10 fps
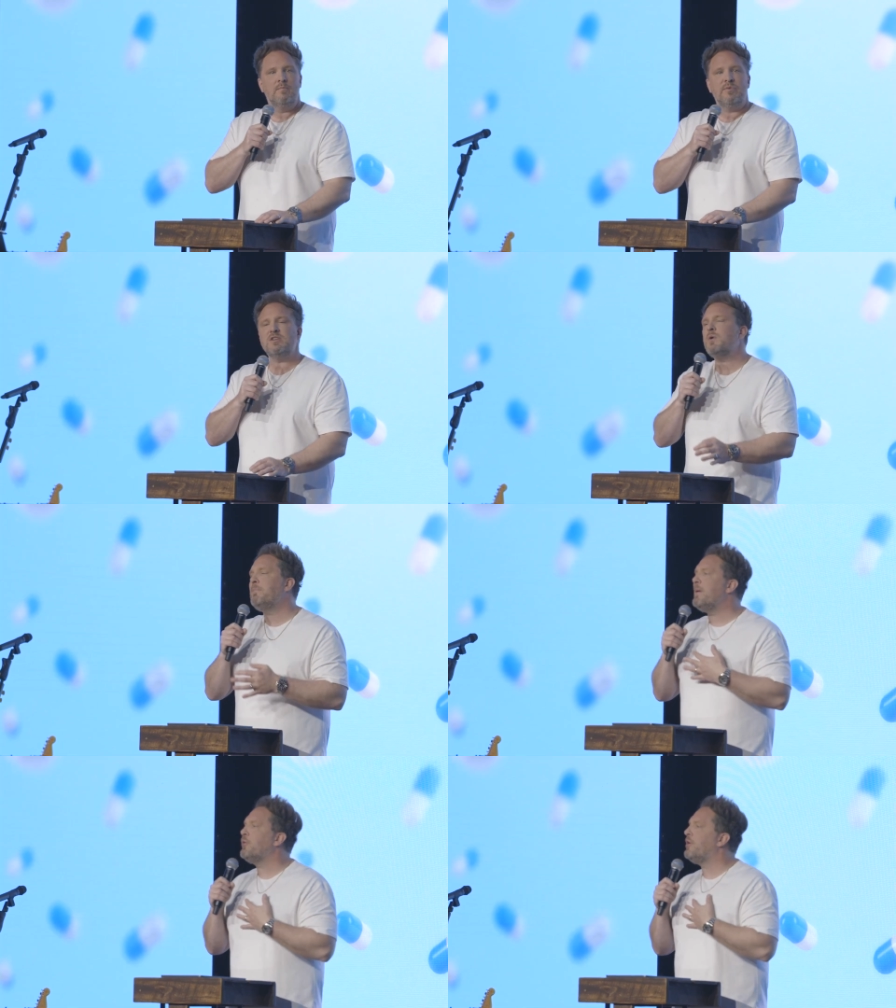That's why
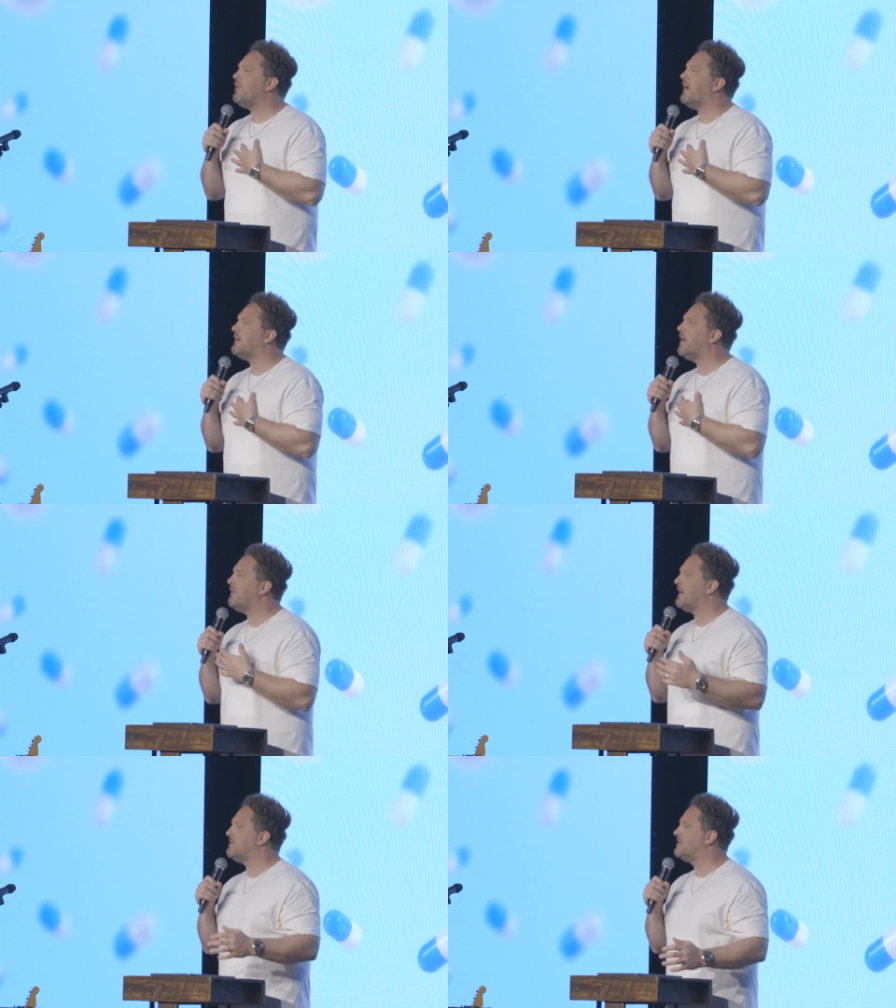people don't like
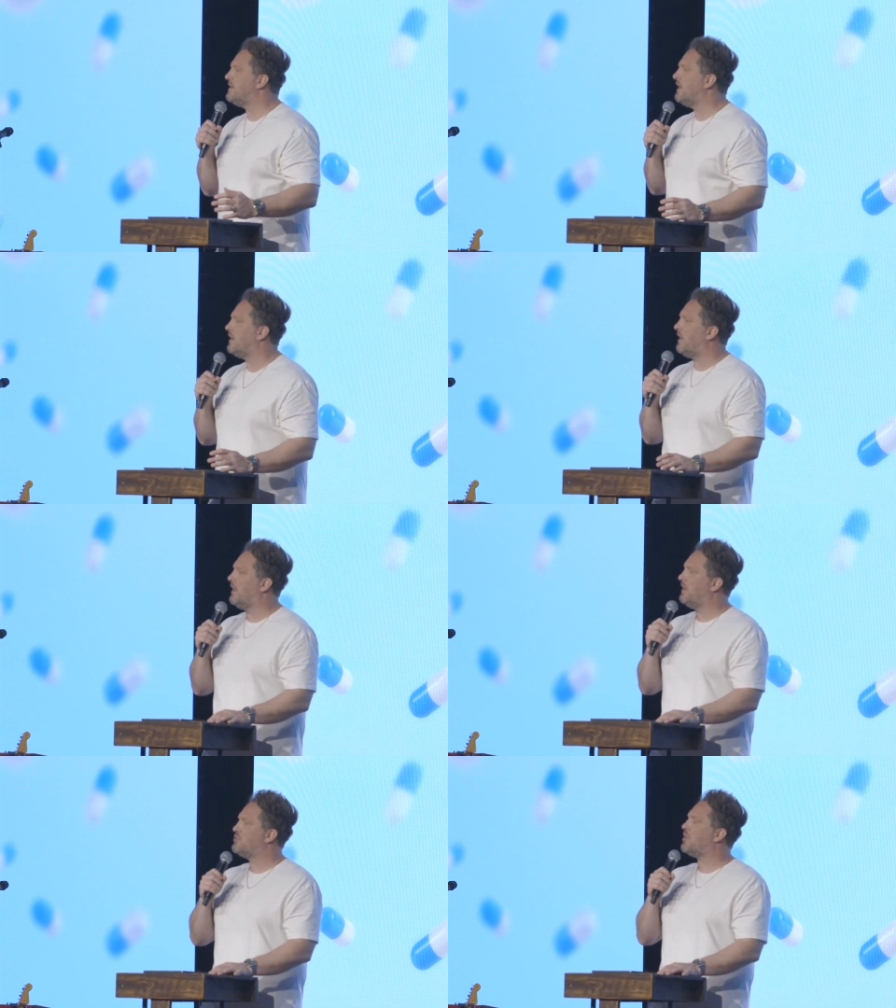coming and sitting
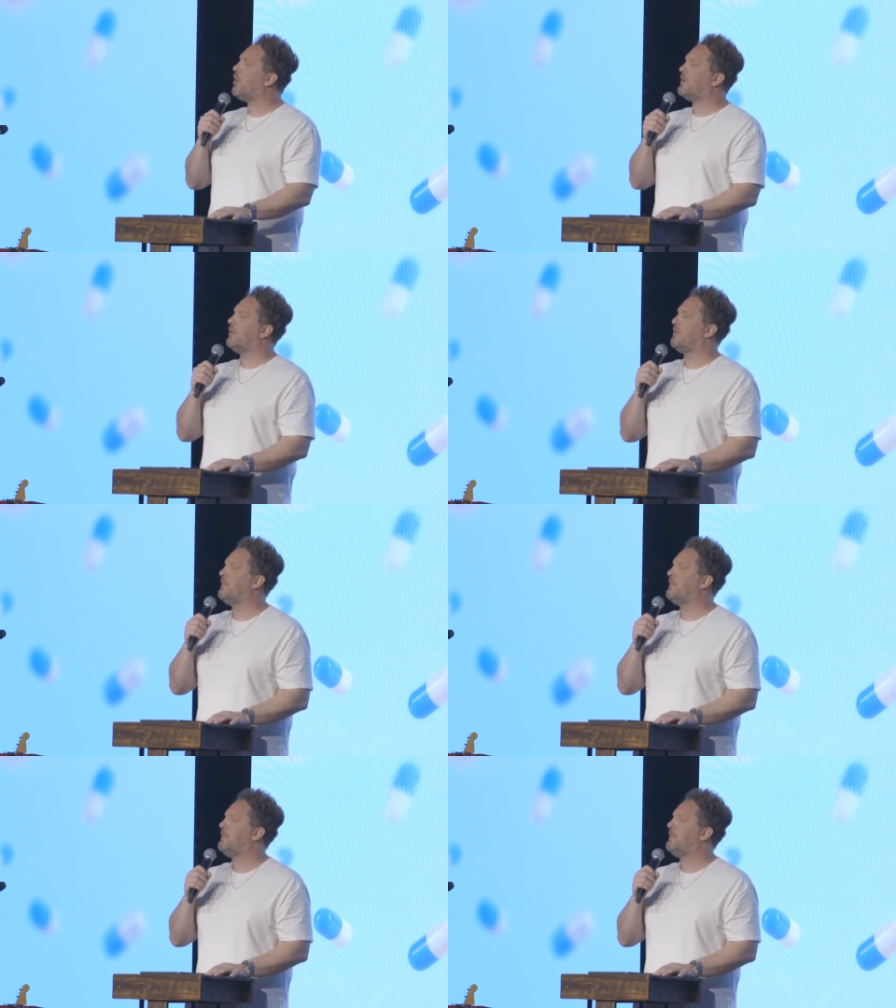and talking with me